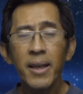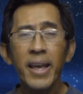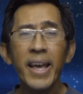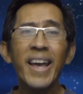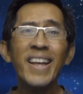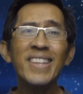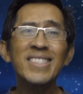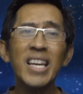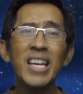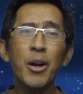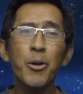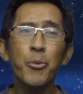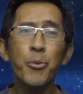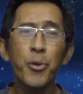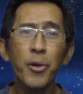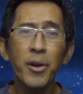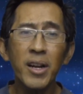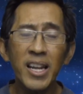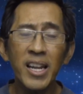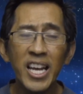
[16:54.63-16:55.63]
It's a
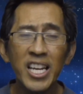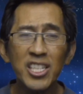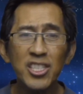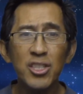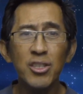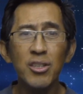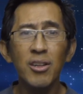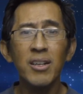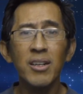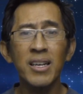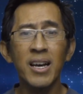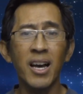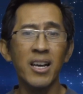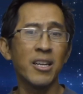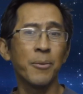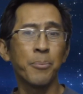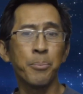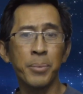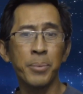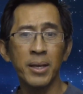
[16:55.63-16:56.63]
relational kind
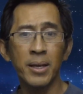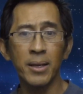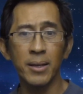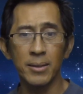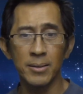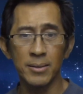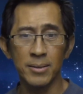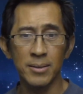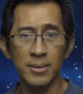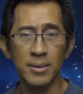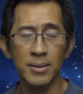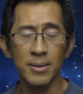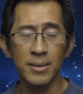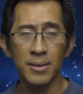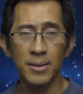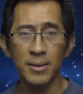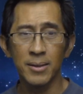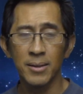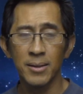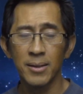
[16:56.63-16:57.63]
of peace.
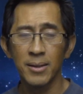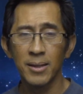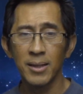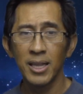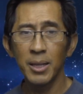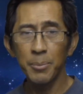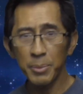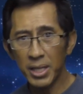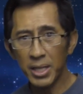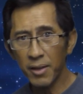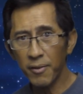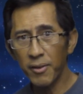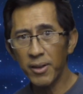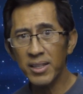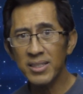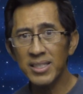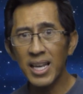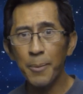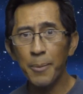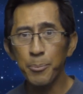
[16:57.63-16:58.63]
Let me give you an
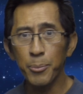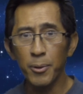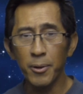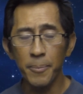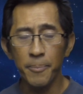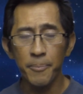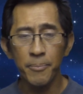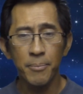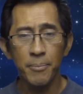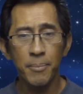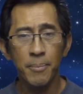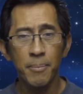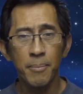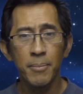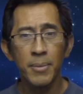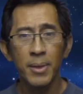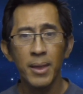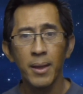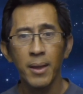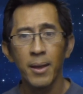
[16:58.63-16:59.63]
example.
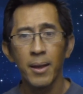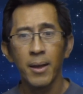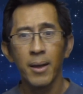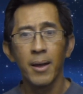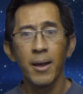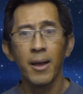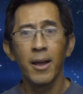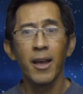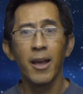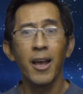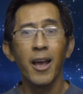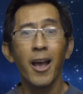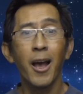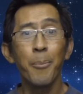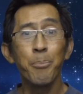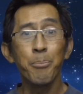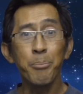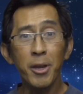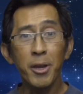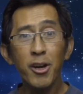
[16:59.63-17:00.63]

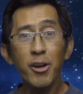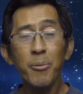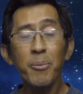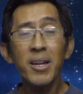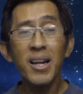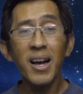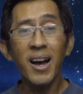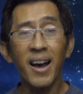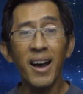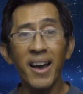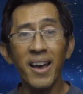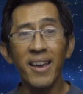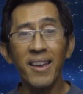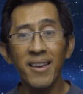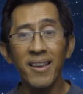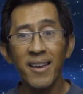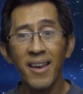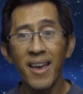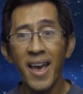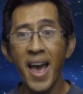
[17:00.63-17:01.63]
Miriam and
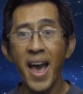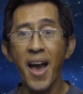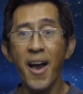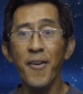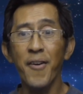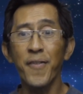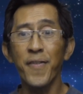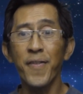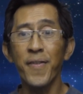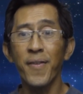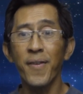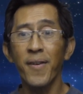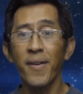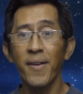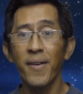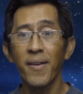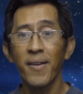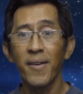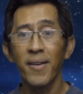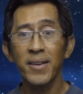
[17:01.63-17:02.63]
I have
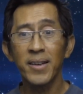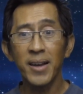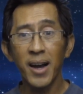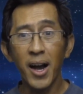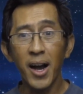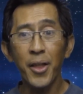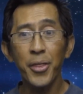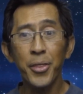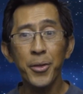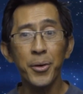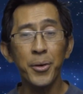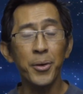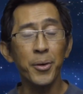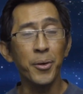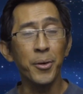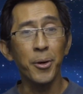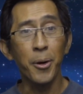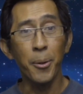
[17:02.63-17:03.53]
gone through